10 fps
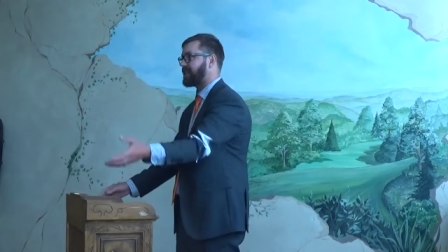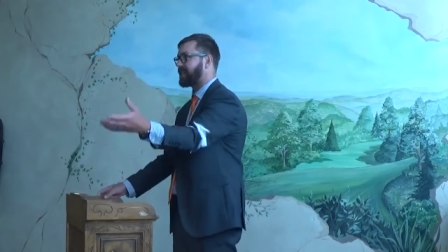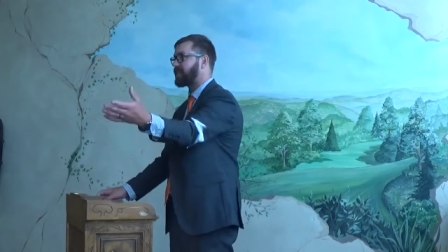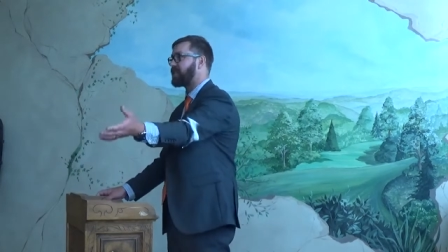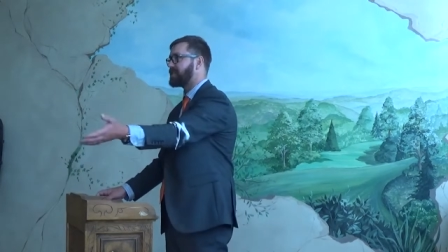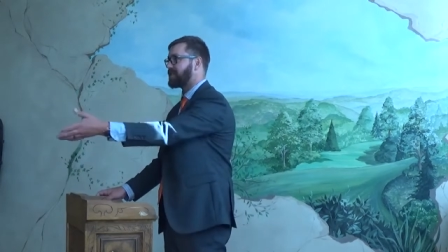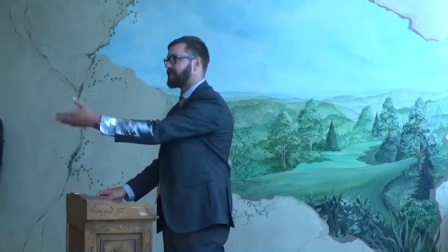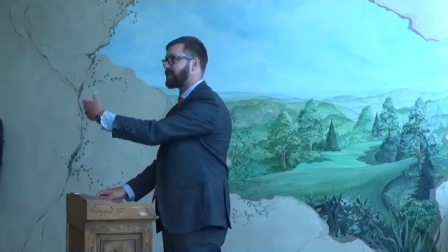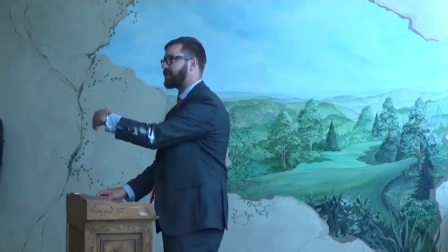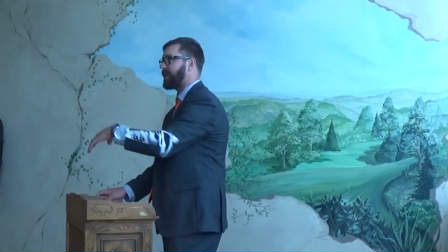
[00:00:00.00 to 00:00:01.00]
encouraging
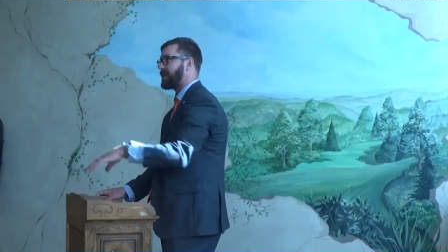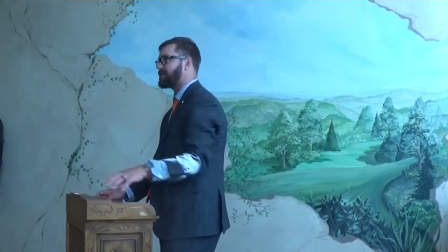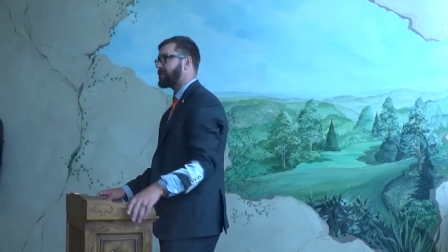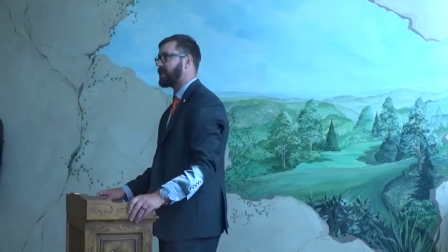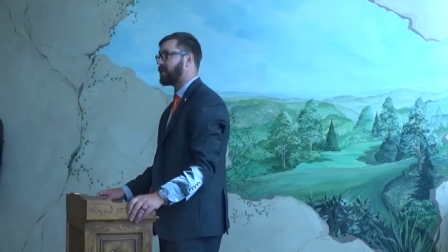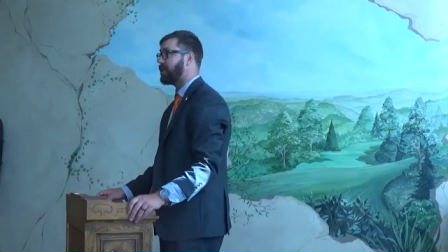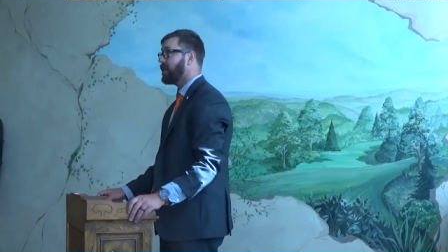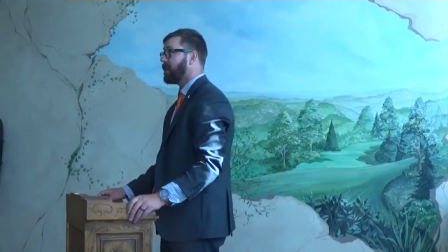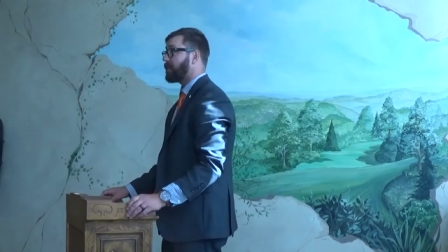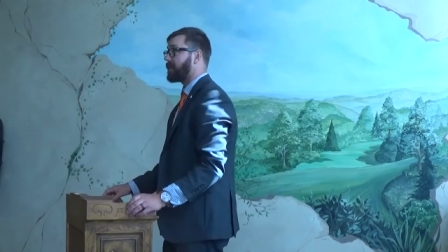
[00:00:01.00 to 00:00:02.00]
your friend as you go.
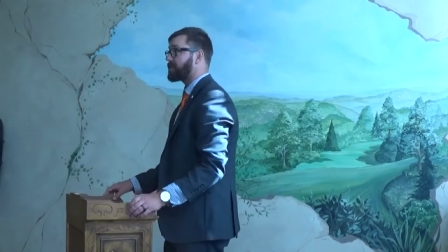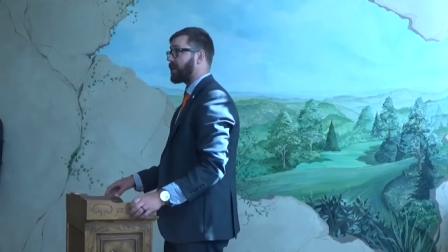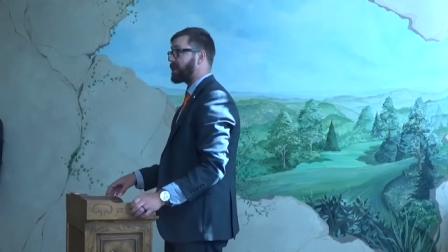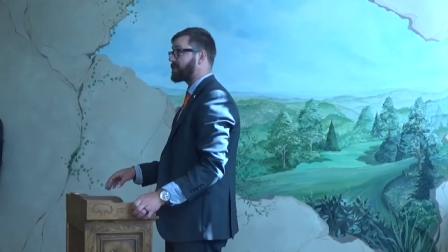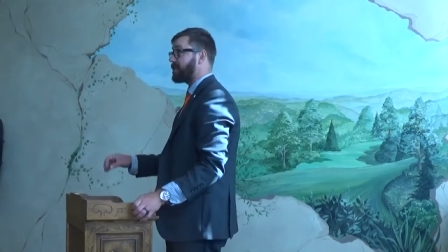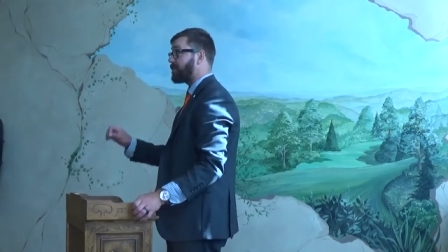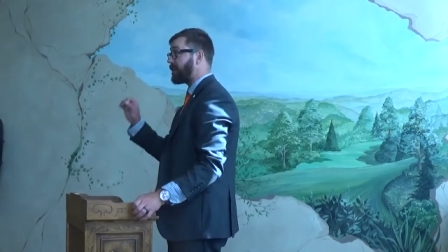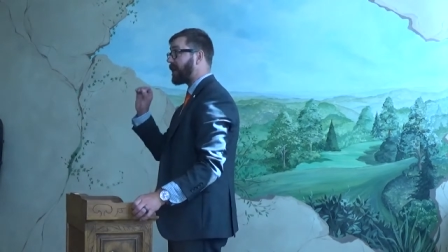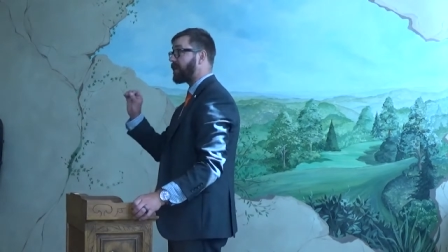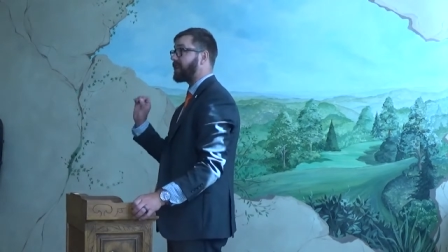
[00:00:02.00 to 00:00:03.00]
But there's honestly
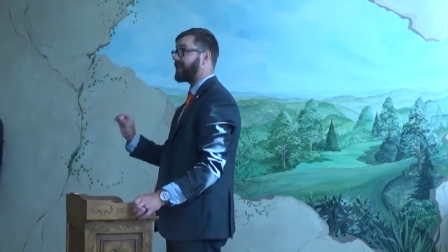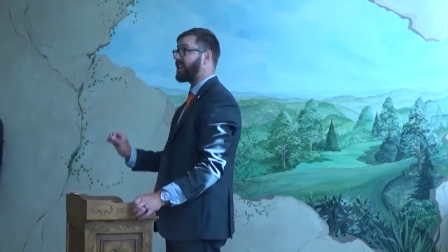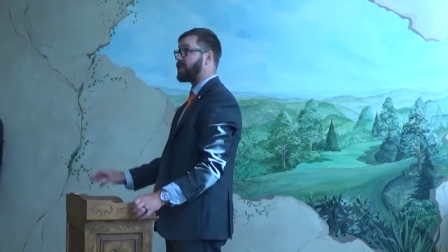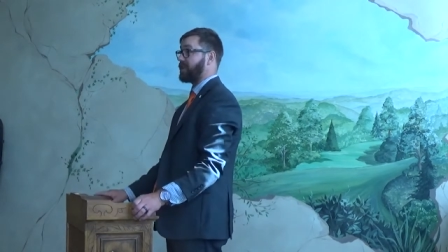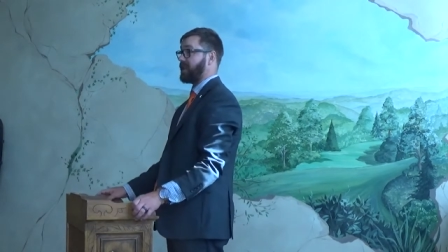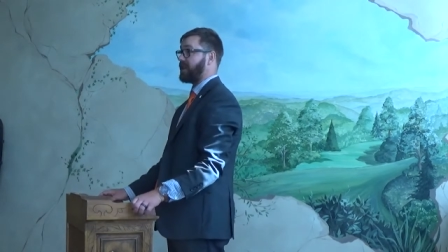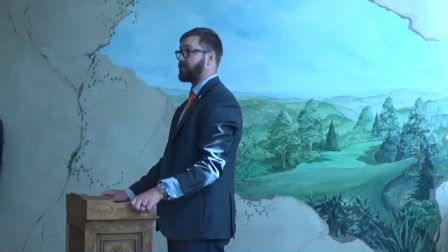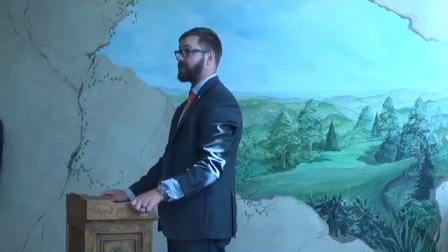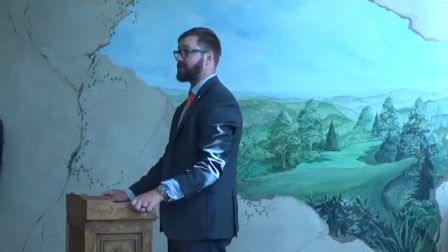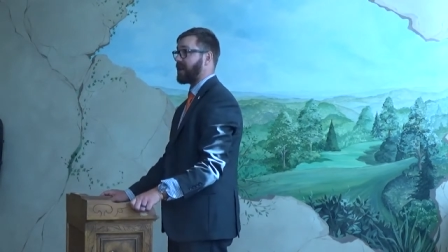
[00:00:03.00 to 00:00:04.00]
very little need
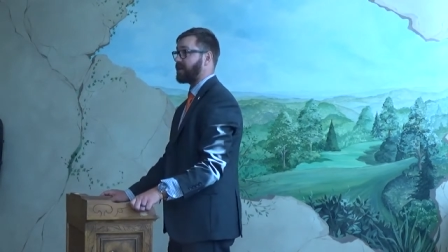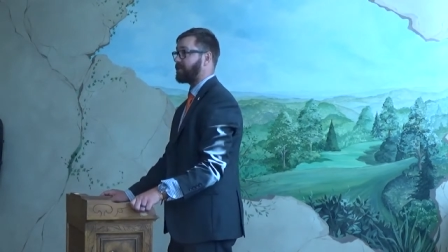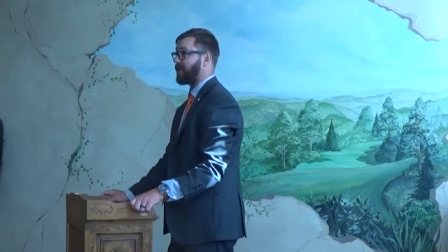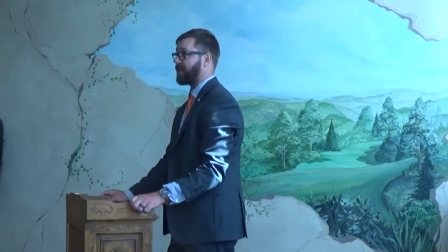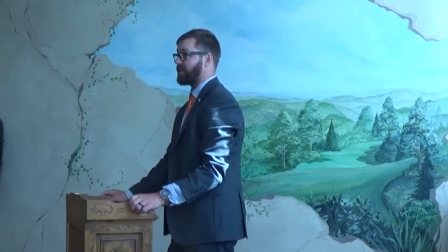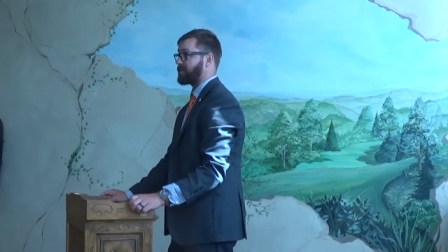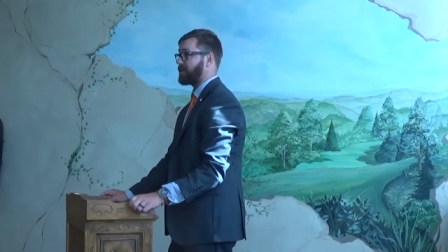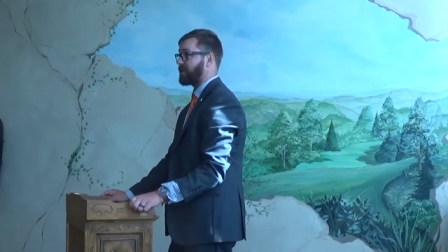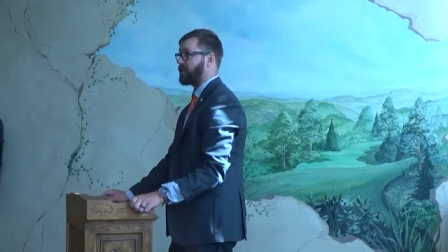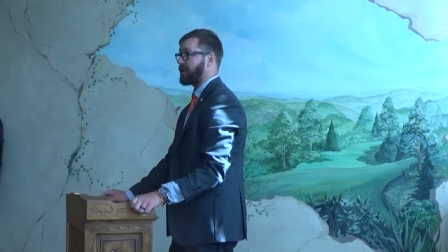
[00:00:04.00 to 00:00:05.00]
for silent partners
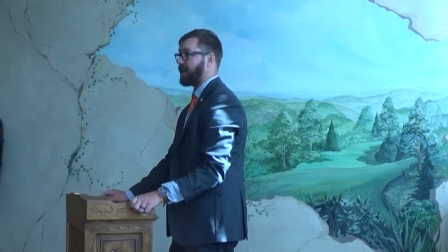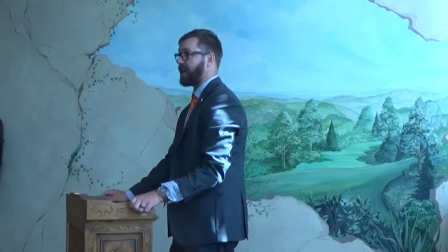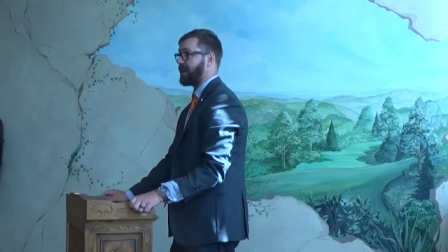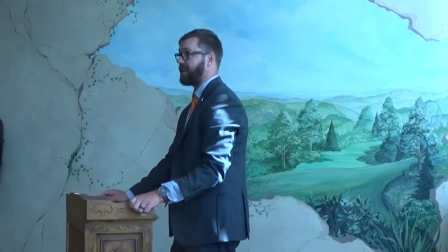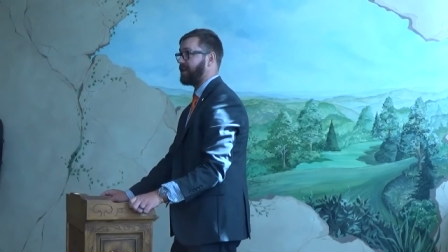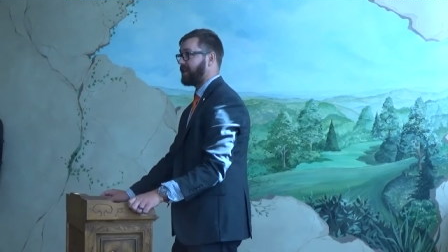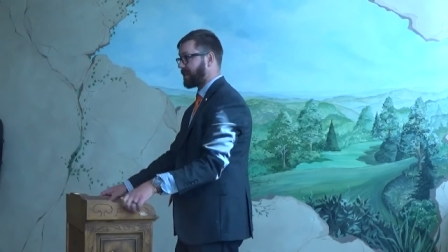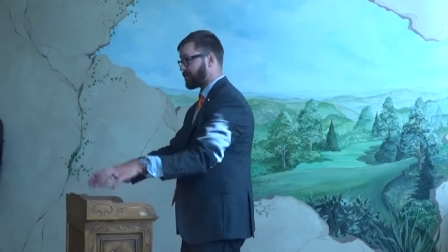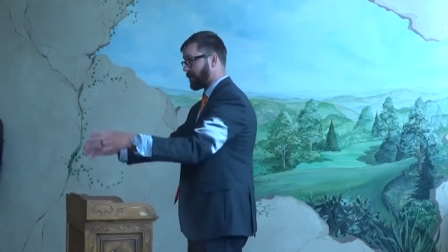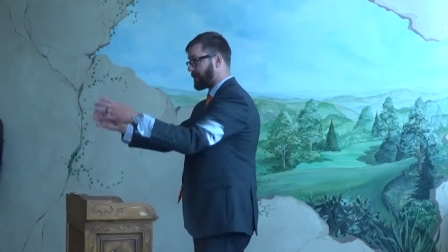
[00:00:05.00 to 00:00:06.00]
when you go to Guyana.
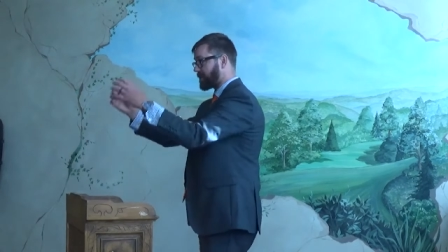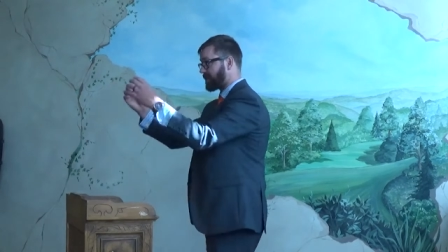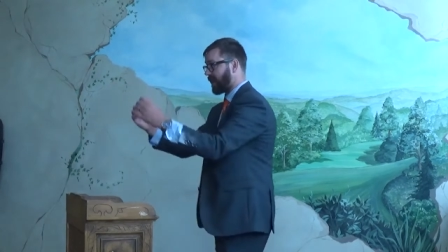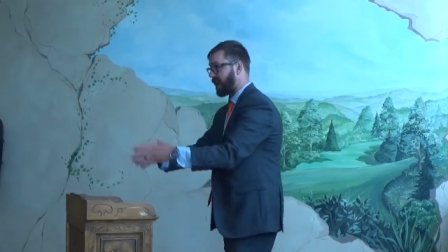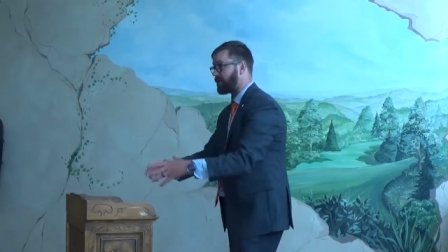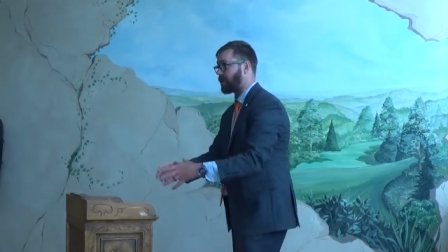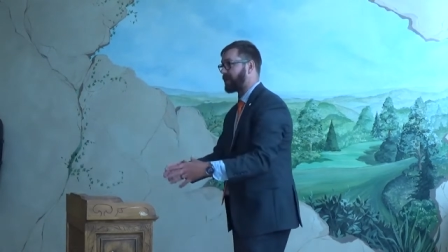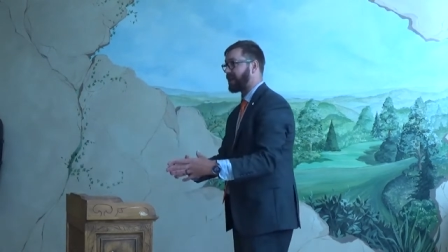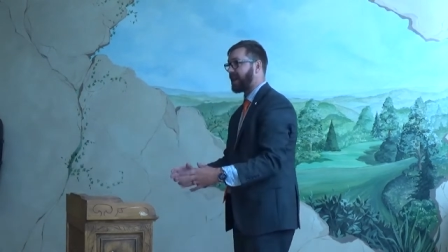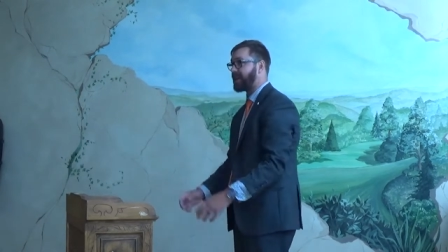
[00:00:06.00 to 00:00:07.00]
Because we stop and
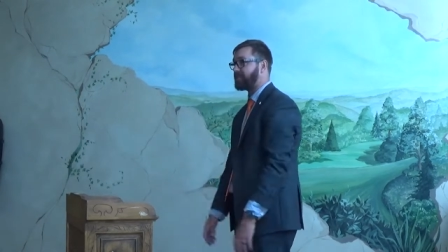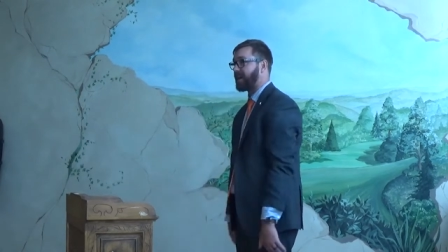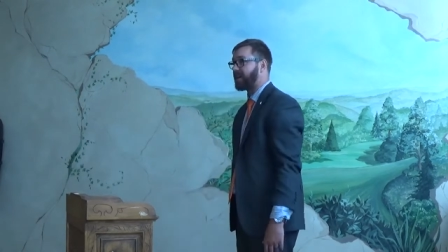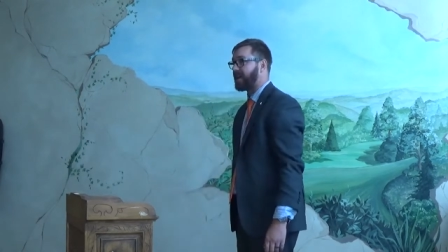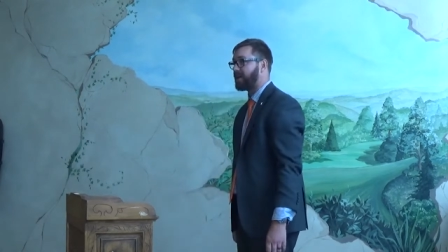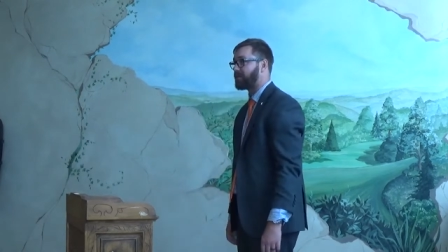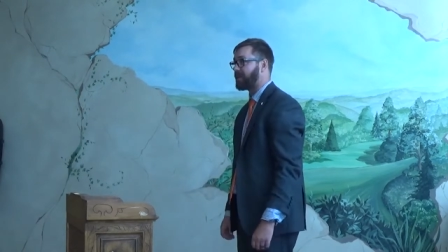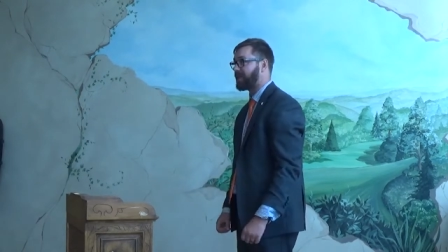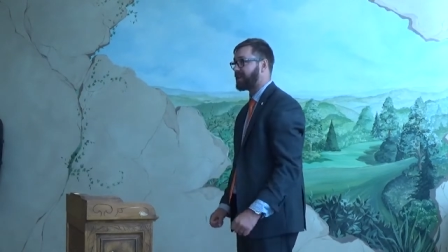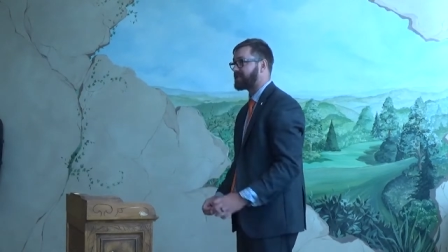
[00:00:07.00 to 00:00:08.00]
we kind of pair up,
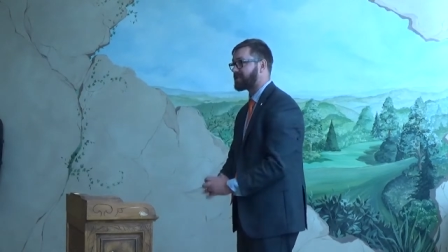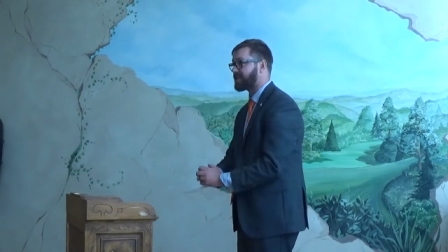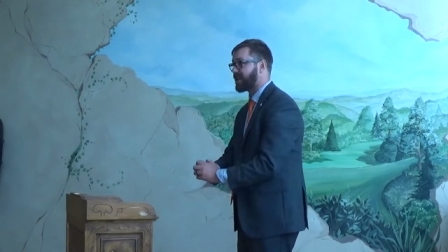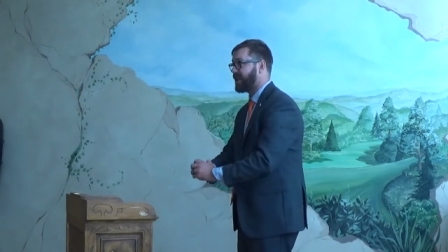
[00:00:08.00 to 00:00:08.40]
but then it's just like